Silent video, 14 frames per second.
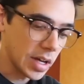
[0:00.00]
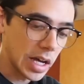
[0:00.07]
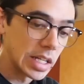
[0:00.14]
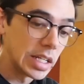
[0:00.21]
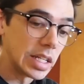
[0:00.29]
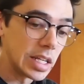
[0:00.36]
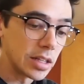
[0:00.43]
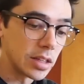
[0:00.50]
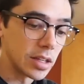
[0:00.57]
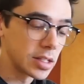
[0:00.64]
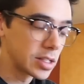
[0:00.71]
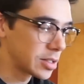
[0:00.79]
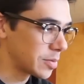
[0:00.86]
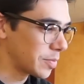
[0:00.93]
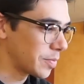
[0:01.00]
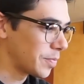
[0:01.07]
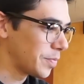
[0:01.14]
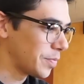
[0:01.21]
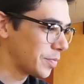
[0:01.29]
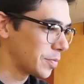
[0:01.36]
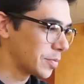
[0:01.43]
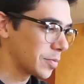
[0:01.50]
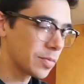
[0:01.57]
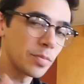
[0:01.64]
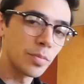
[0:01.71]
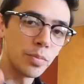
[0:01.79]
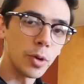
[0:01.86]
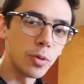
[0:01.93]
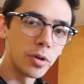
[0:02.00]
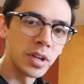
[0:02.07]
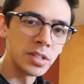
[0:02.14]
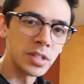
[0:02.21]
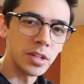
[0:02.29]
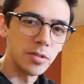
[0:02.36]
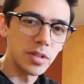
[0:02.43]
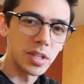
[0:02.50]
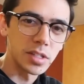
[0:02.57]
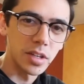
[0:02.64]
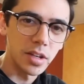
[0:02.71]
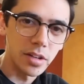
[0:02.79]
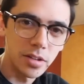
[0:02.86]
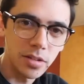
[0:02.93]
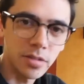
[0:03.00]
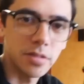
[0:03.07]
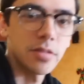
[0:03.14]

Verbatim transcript: I need to eat this. But we'll continue this later.